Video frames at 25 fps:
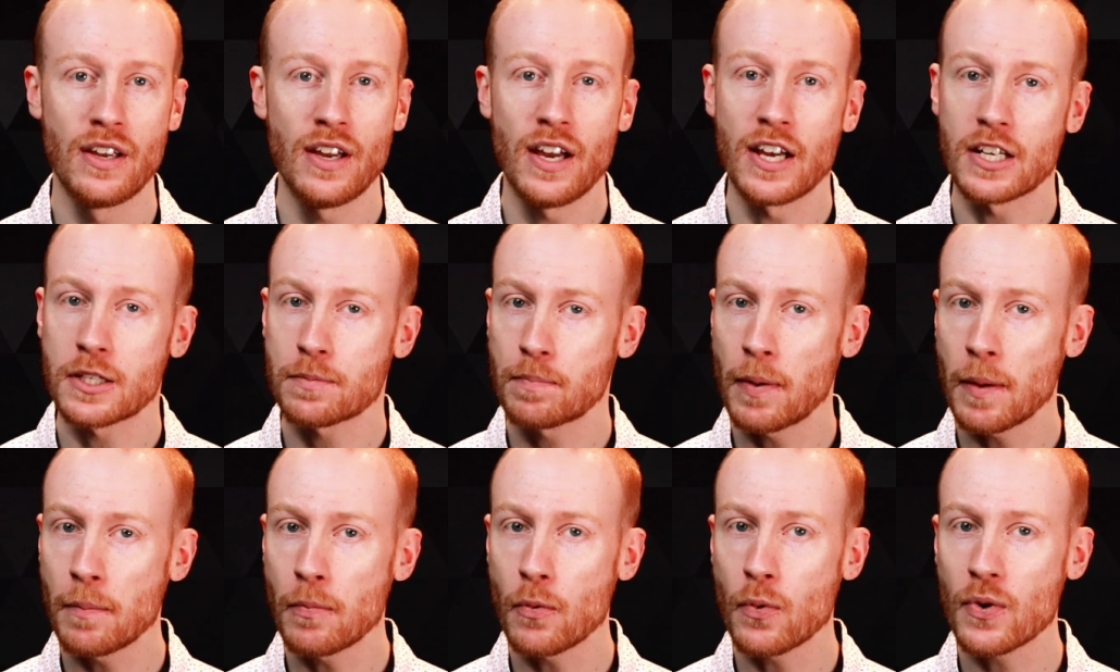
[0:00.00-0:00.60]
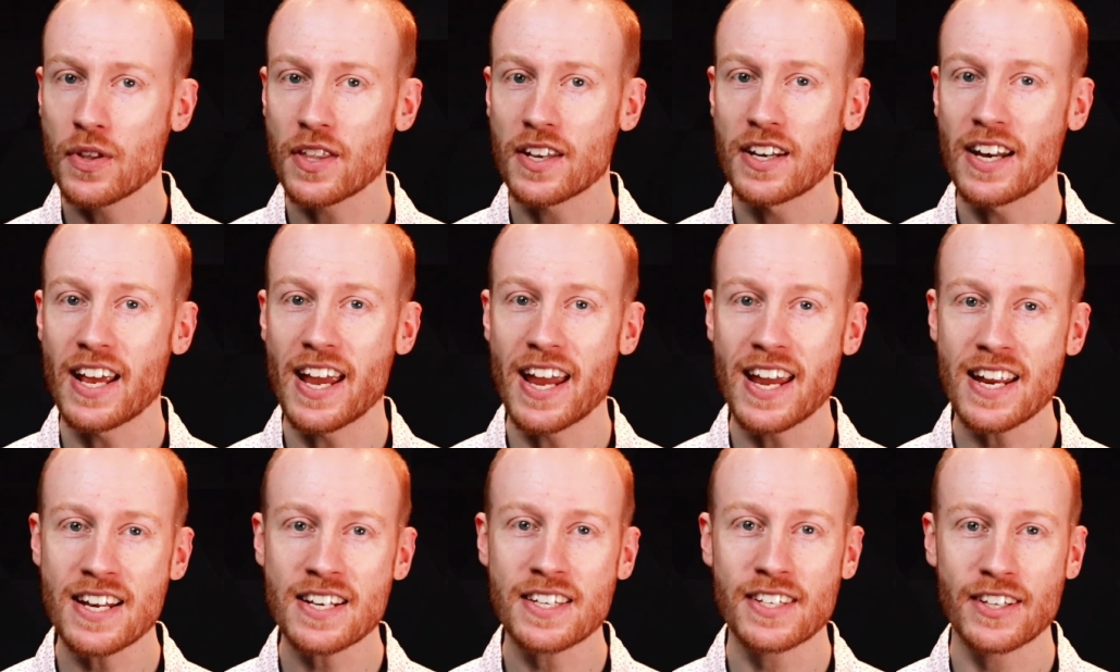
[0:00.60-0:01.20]
as people with an
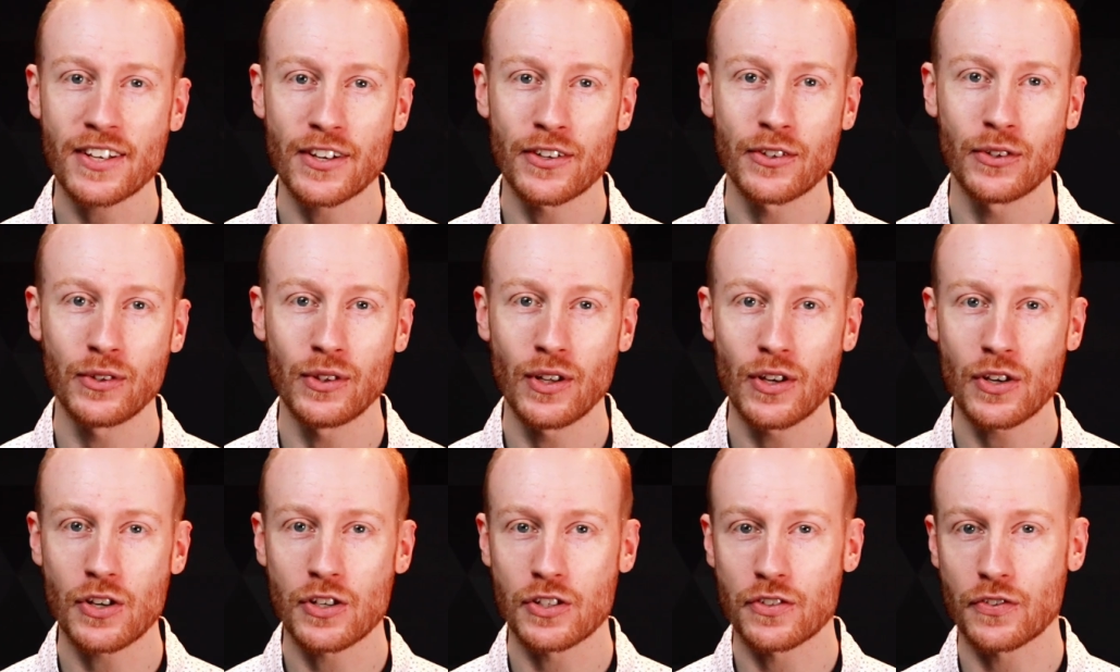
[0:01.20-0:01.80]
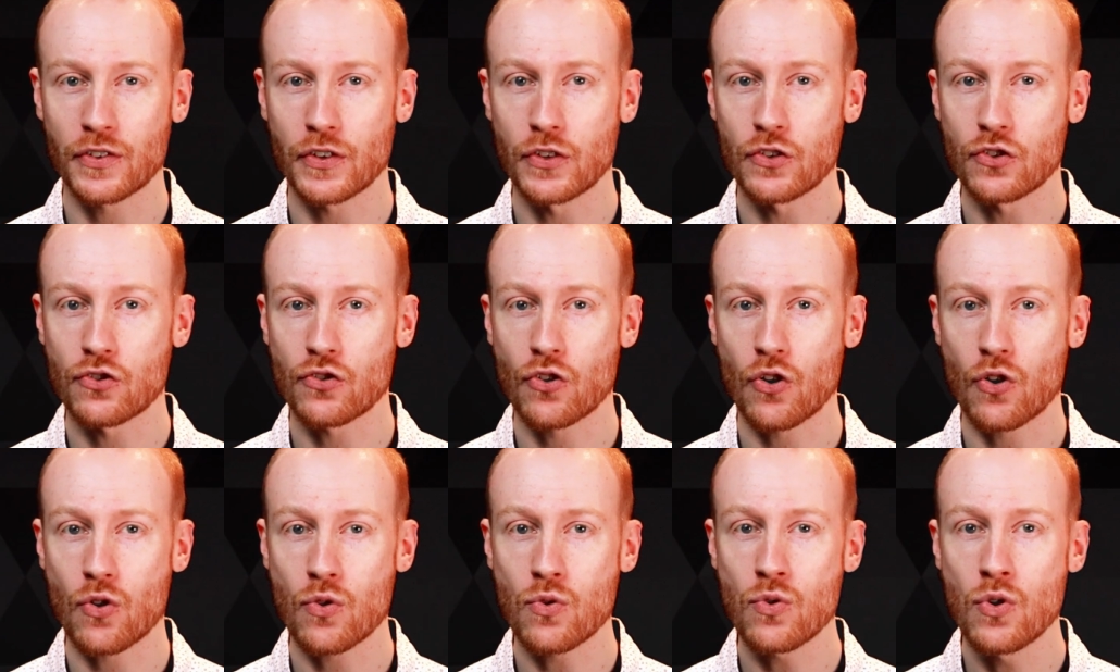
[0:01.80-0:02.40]
internal locus of
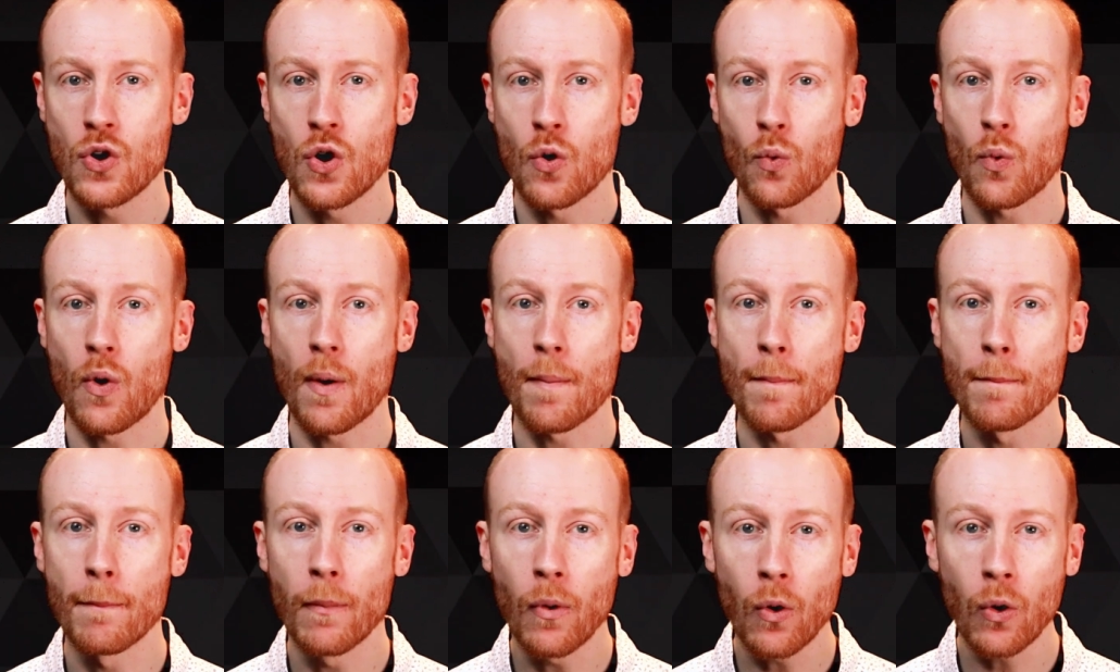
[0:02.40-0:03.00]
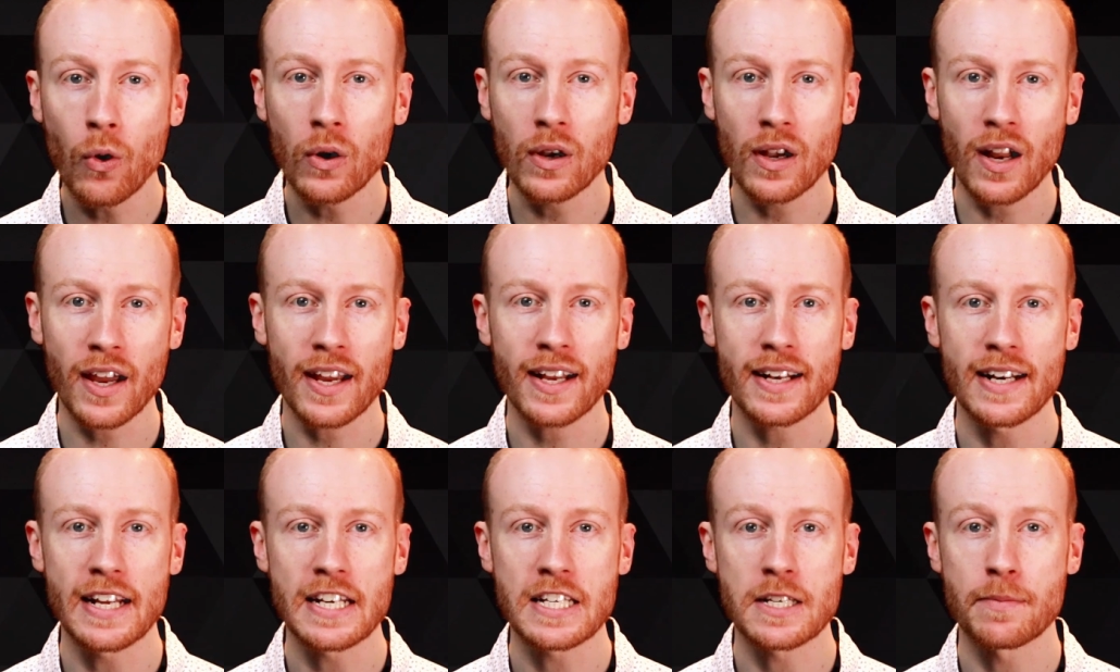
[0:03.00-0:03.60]
control were more
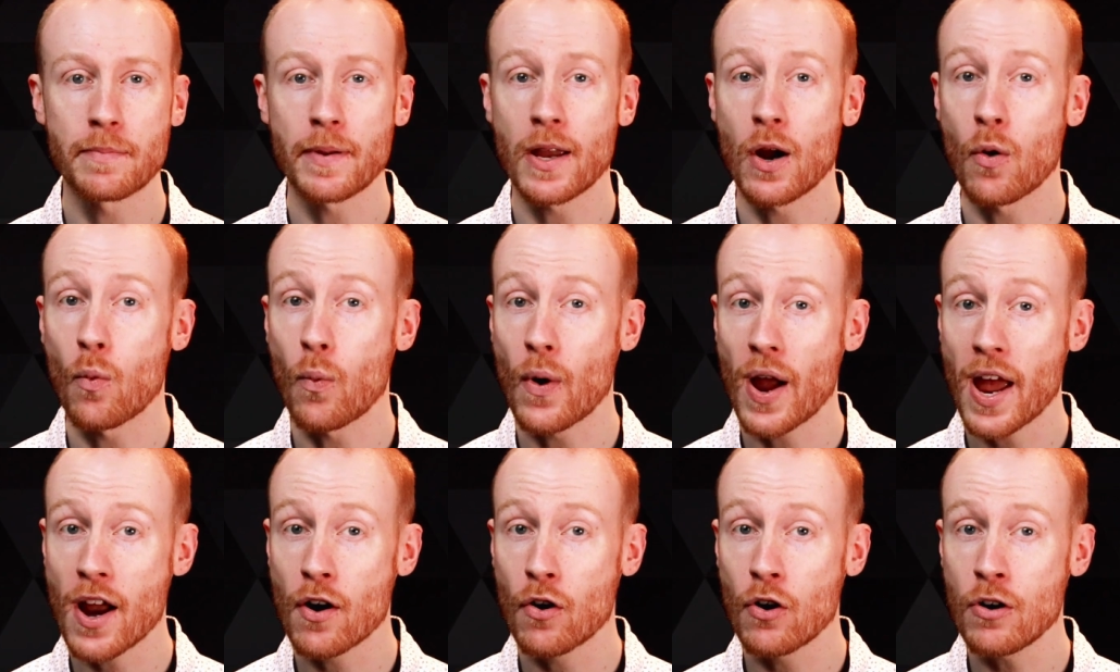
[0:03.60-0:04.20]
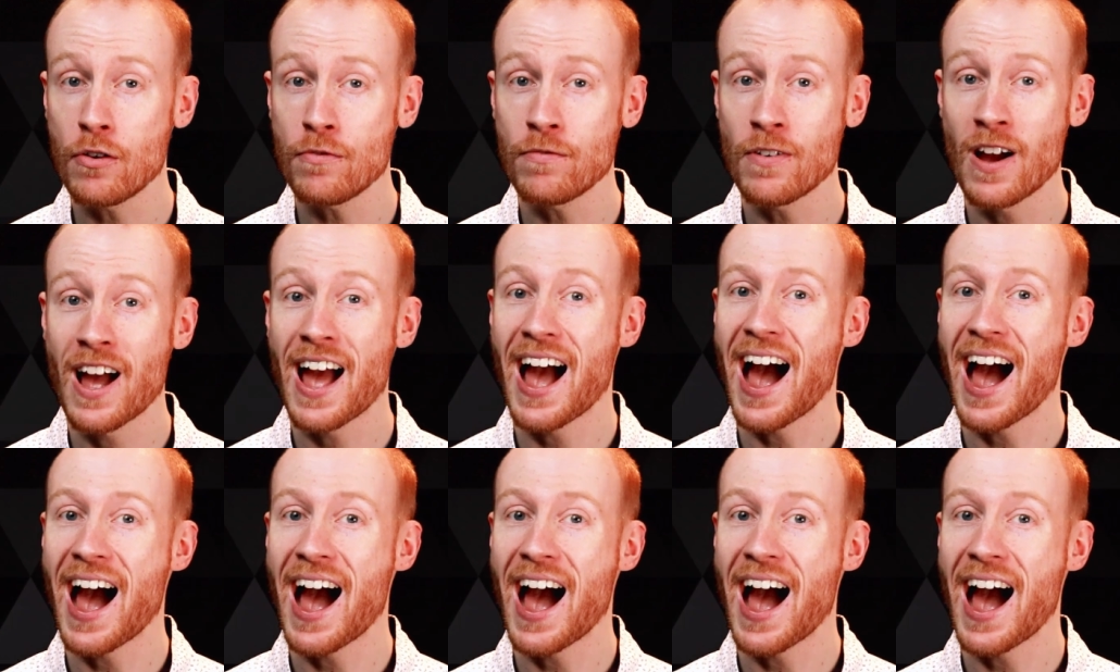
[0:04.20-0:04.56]
likely to be aware of